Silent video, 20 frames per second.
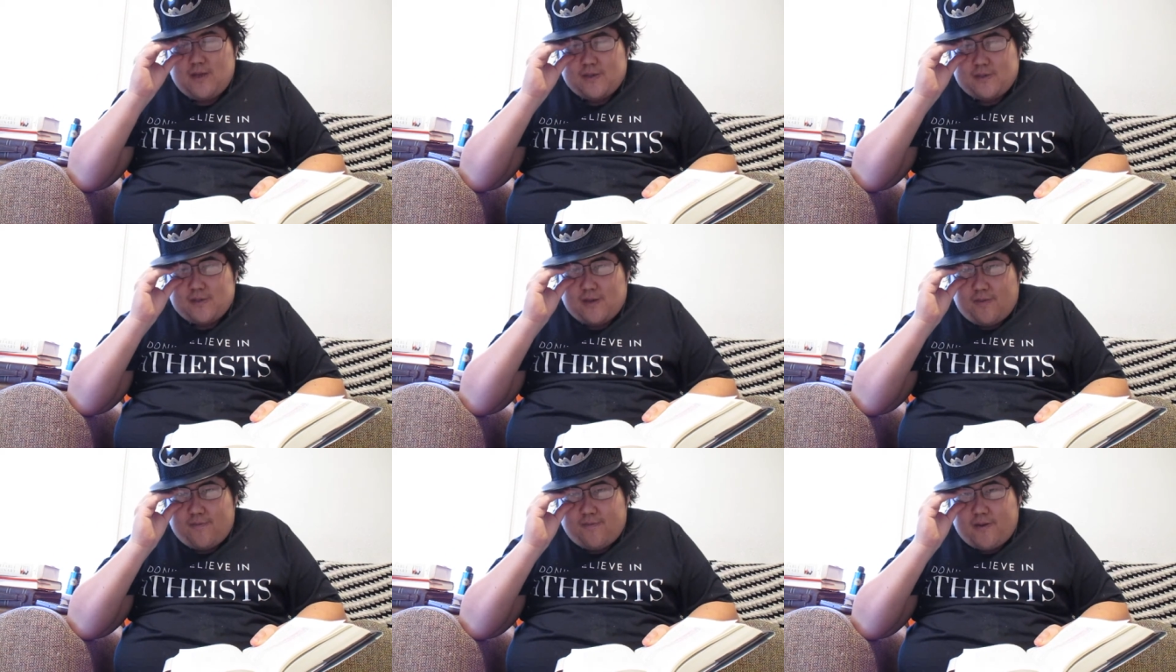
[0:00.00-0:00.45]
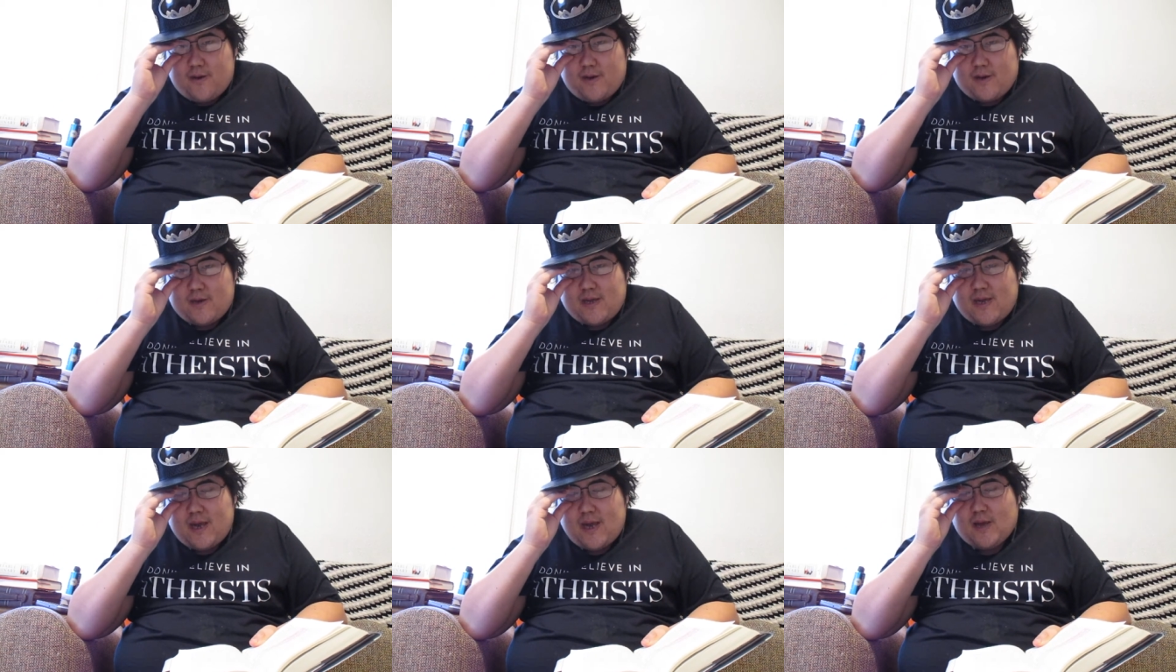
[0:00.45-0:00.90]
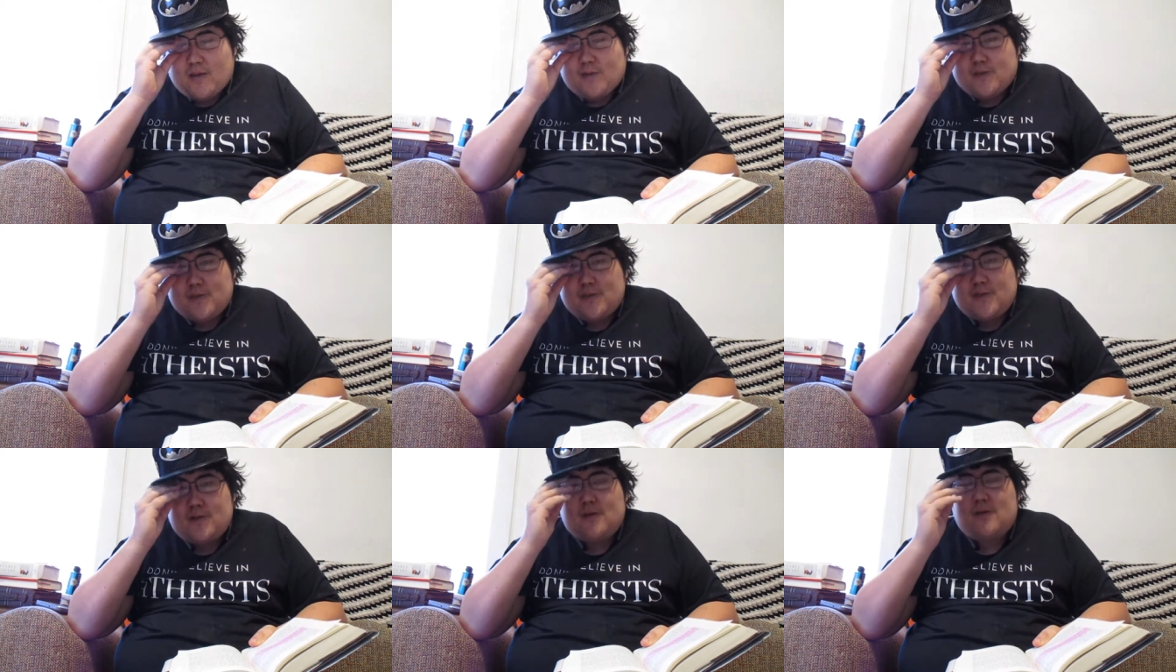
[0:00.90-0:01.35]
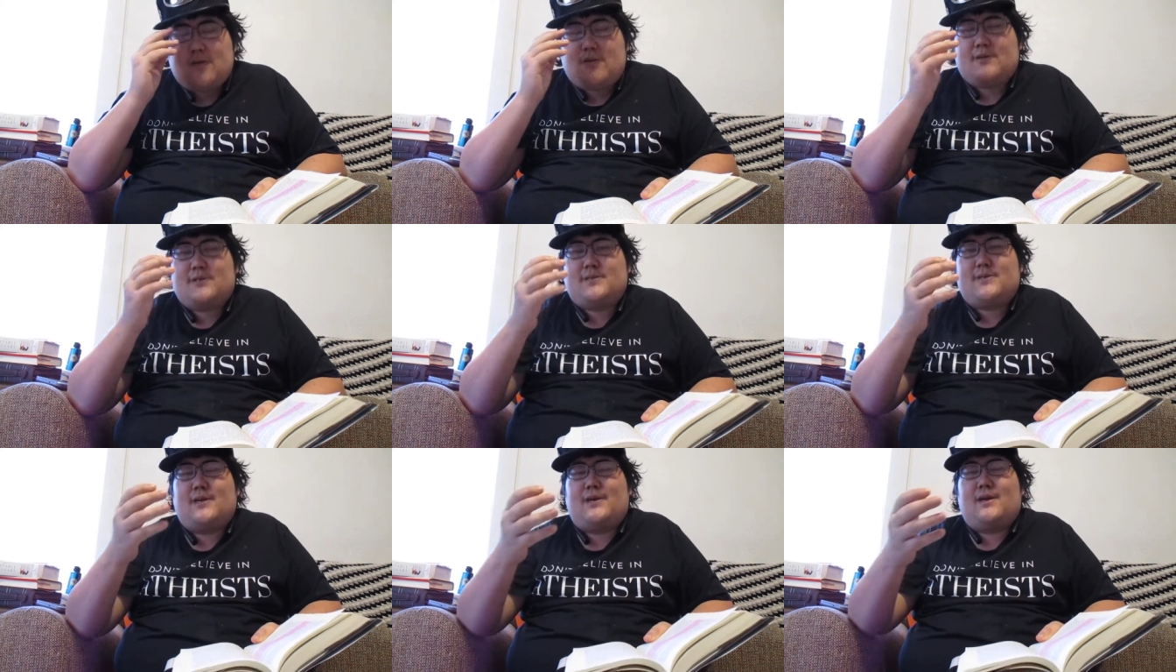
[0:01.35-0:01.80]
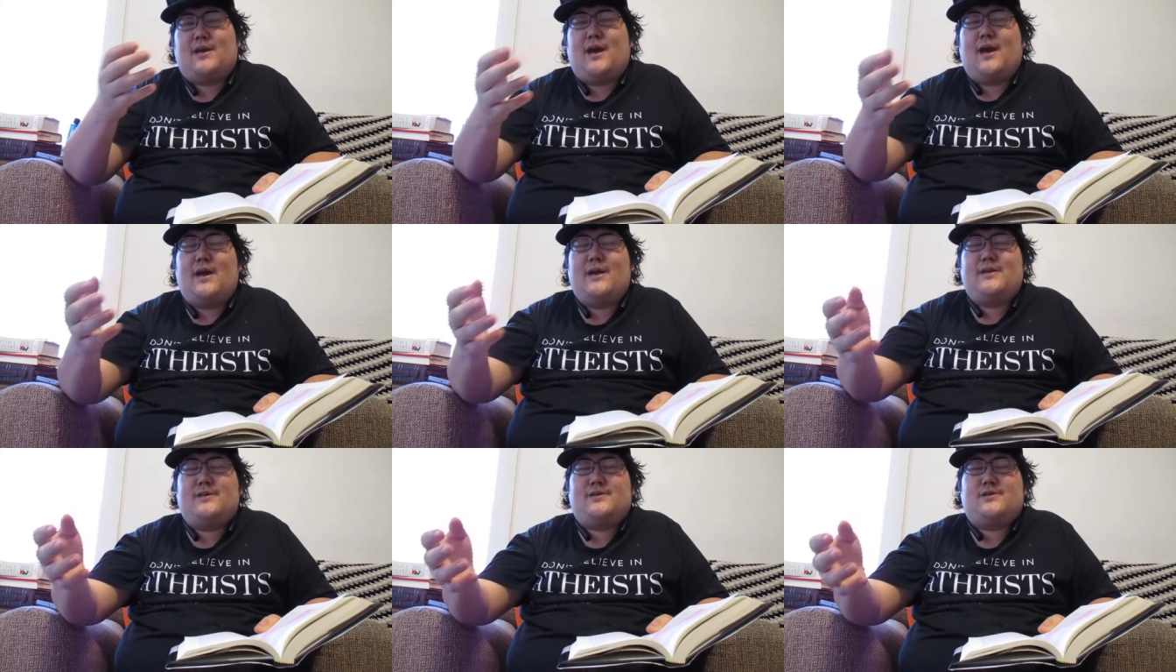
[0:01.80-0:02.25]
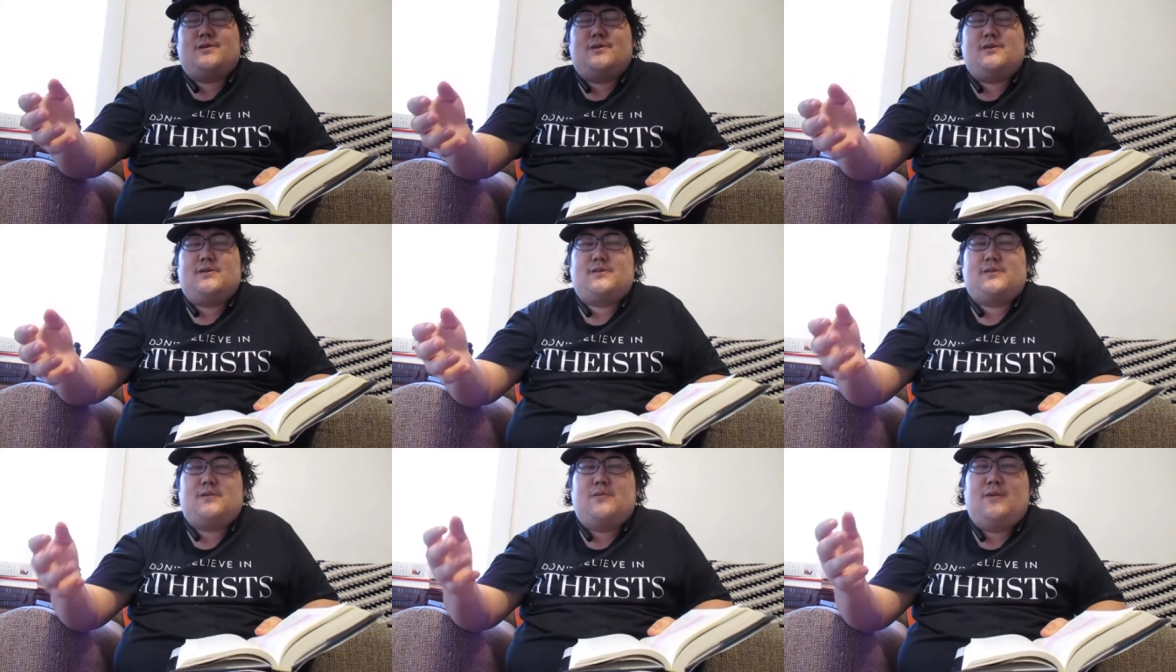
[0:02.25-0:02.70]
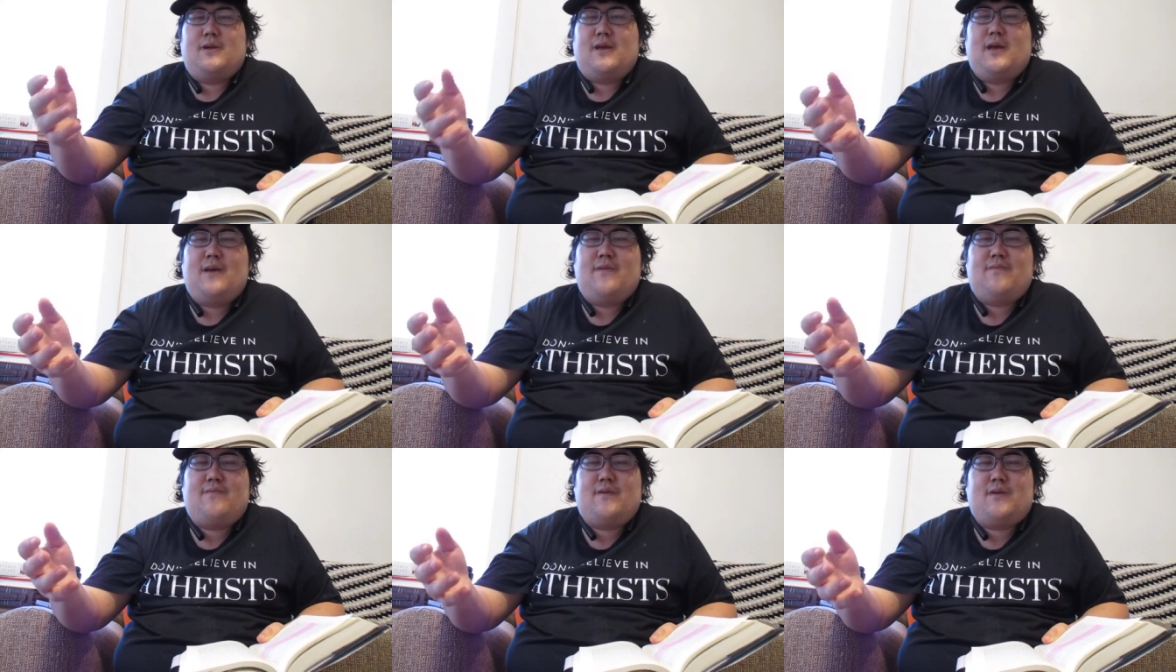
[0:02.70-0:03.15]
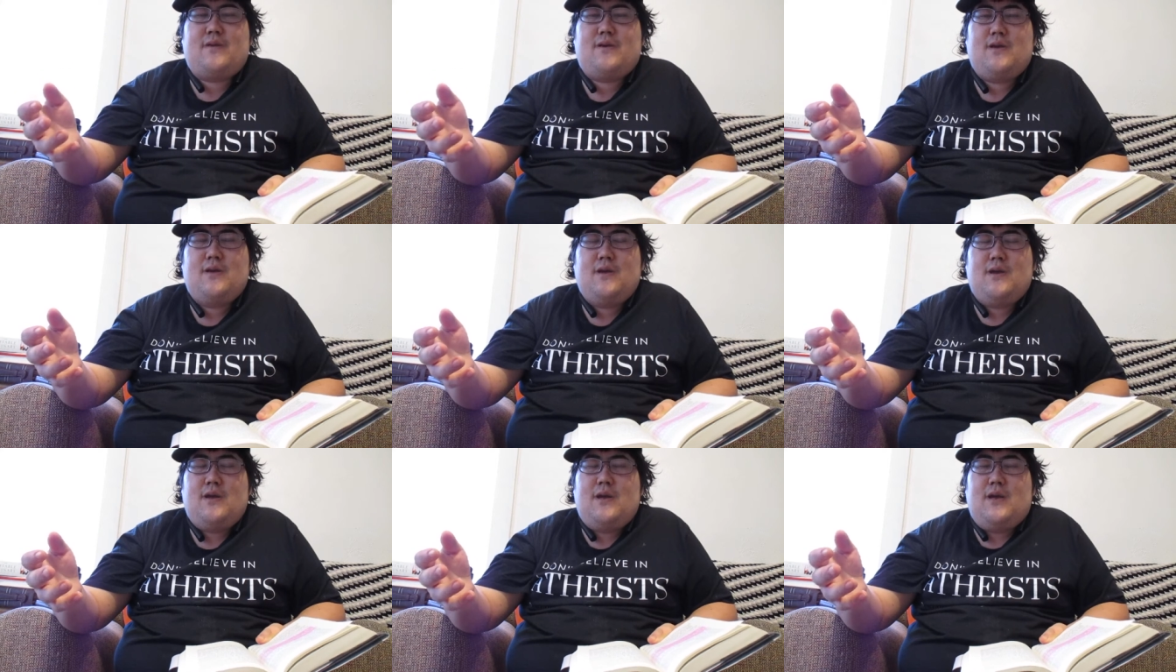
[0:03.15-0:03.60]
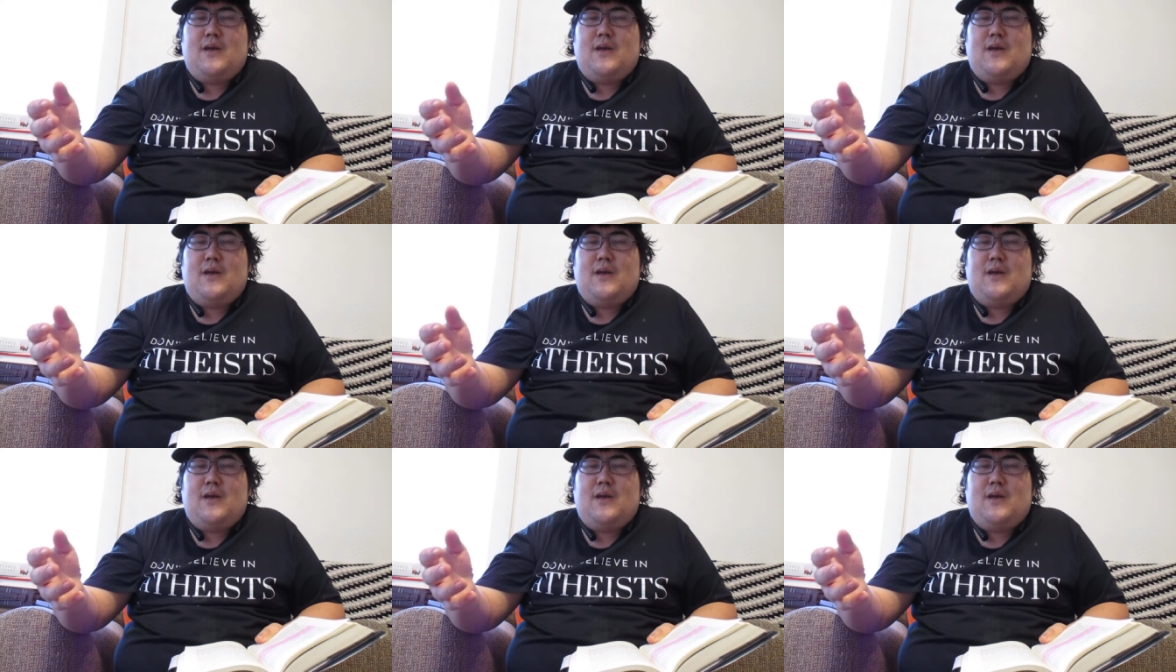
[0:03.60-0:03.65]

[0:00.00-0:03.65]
So if you're a counselor or a psychiatrist or whatever,